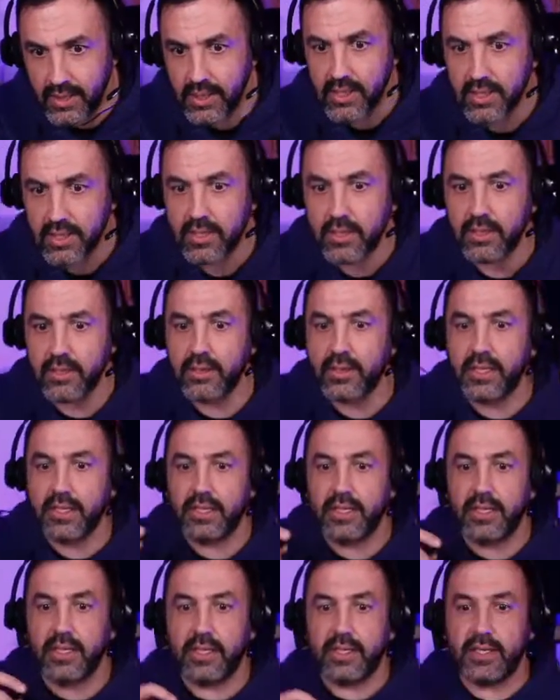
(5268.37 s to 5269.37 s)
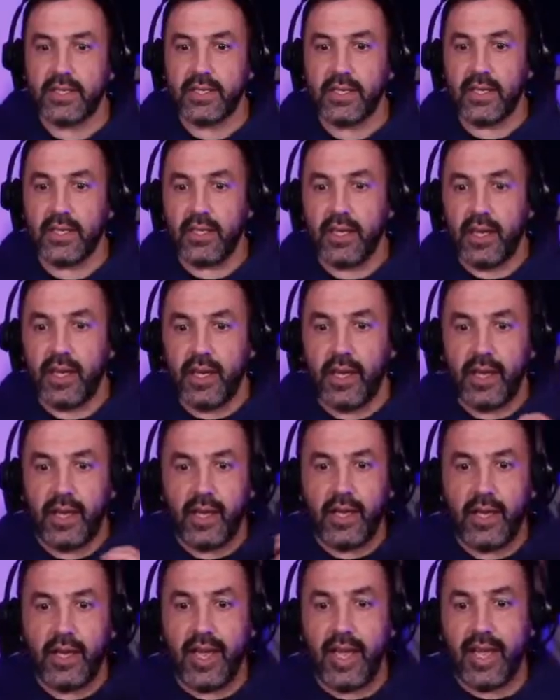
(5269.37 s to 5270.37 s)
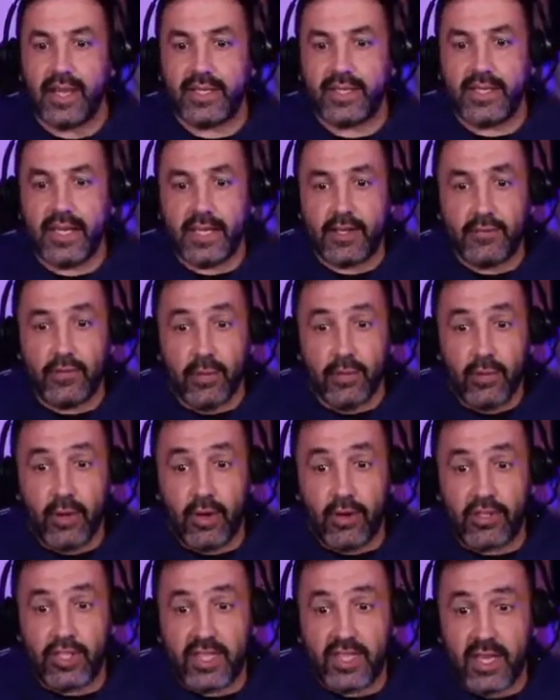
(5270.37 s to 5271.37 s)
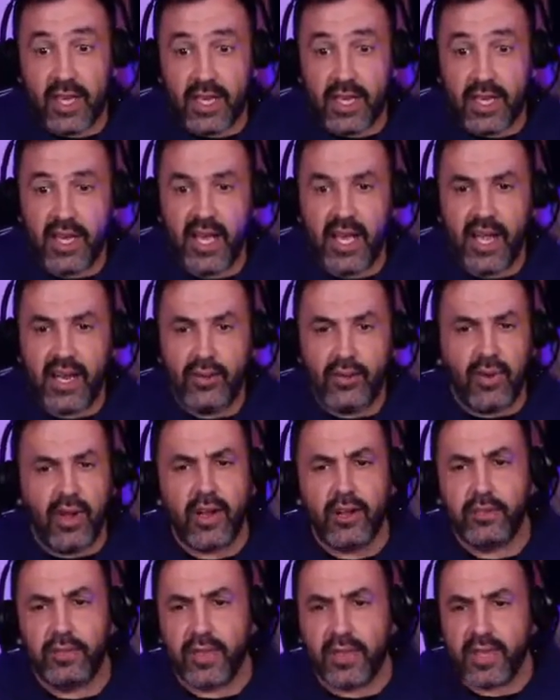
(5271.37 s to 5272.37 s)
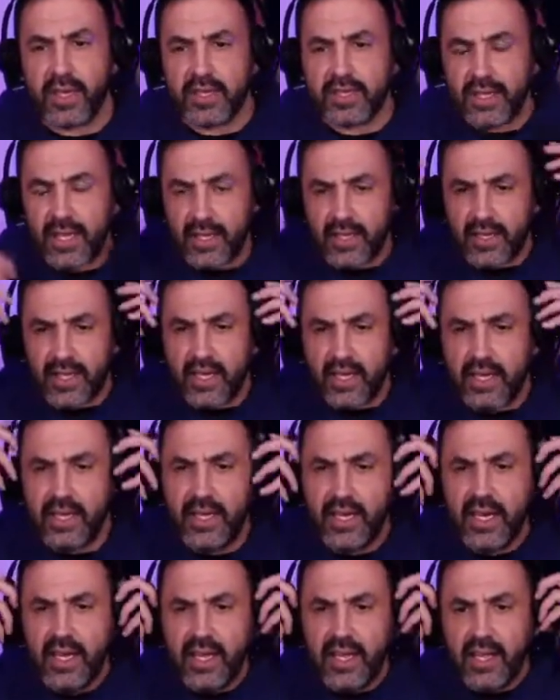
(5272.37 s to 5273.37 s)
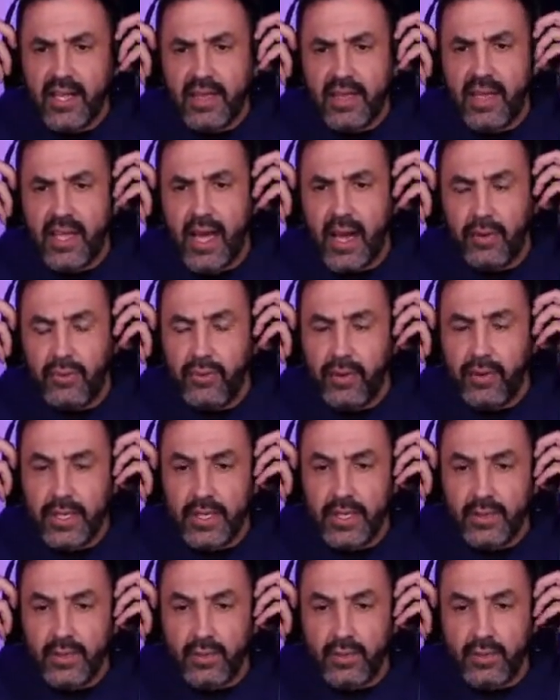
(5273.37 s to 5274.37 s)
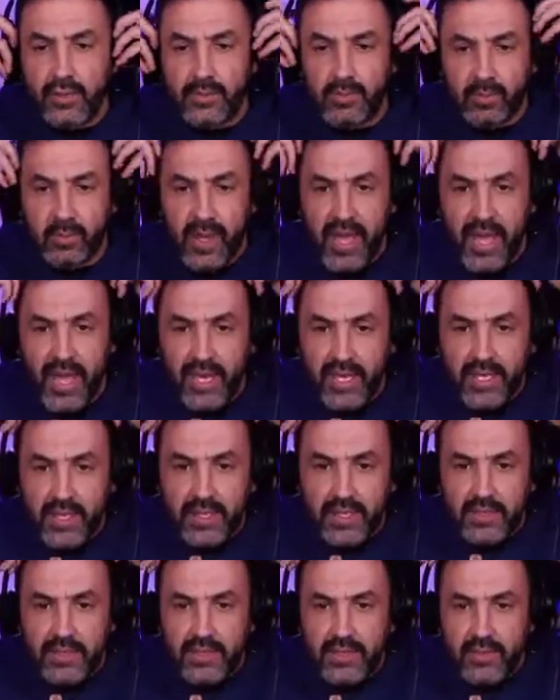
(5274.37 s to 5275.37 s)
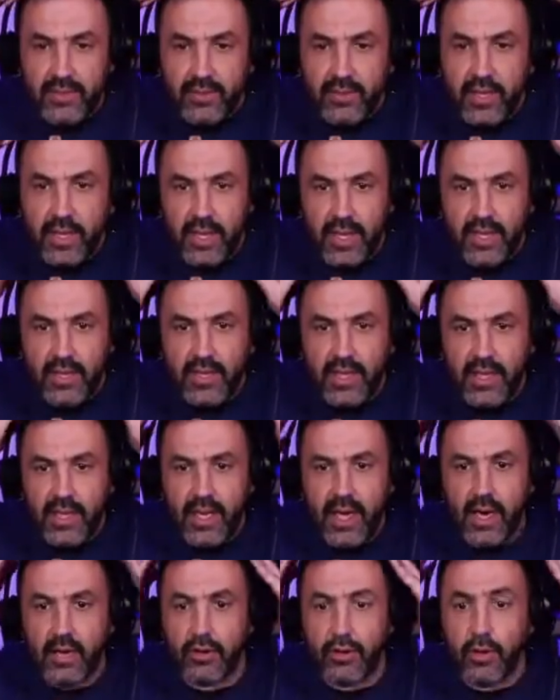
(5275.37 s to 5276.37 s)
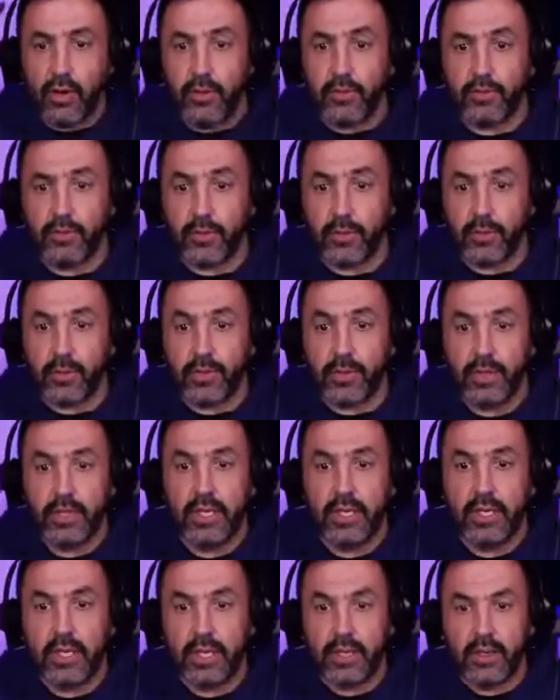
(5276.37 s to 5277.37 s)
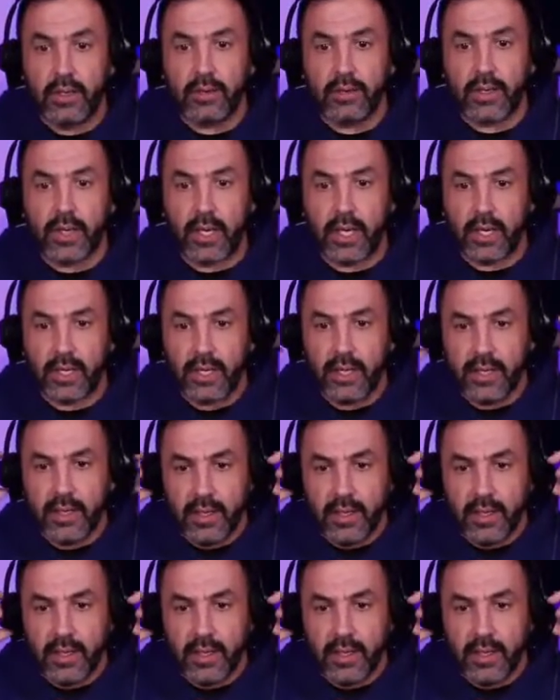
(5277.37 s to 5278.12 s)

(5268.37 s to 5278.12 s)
So this is the headset from Logitech, and one of the things, and they are really good paddings, okay? They are comfortable, okay?